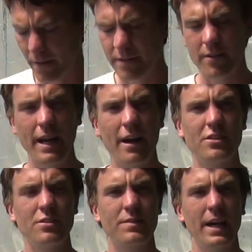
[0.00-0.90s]
once they're large
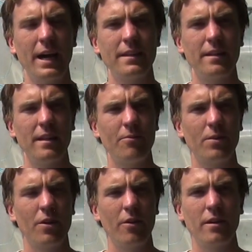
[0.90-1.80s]
enough to handle, we're
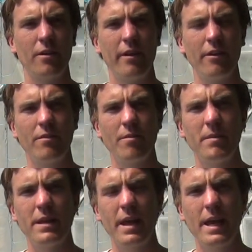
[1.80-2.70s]
talking around
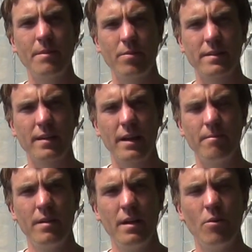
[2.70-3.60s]
mid-April
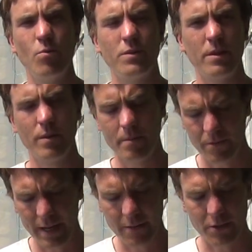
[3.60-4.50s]
time, they will be
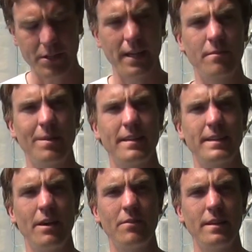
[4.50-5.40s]
ready for
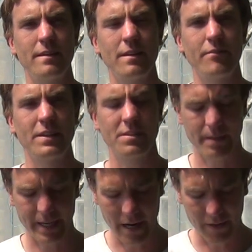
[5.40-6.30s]
transplanting out into the vegetable
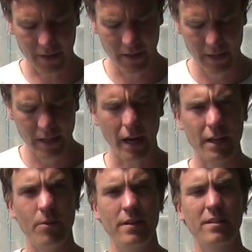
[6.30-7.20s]
garden. And
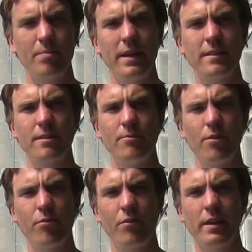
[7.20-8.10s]
you want to space them
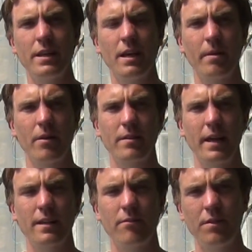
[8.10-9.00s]
roughly about
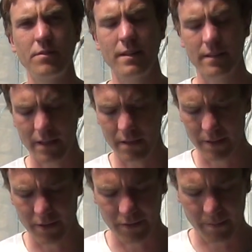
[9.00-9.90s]
10 to 15
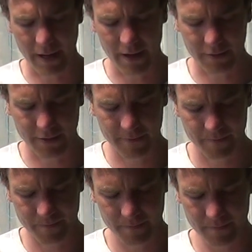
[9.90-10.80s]
centimetres apart.
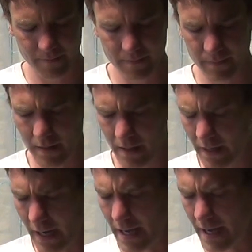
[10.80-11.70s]

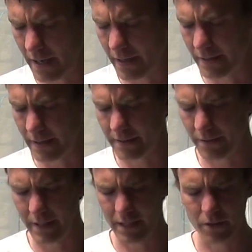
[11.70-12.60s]
Uh, that's it
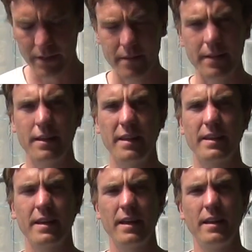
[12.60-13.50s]
really. Onions then like
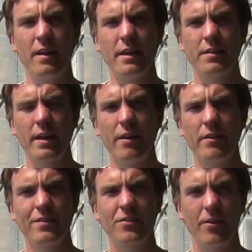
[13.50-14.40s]
a, a light airy
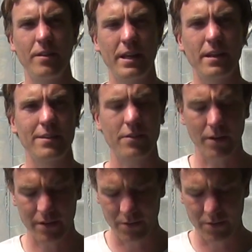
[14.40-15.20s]
soil that has got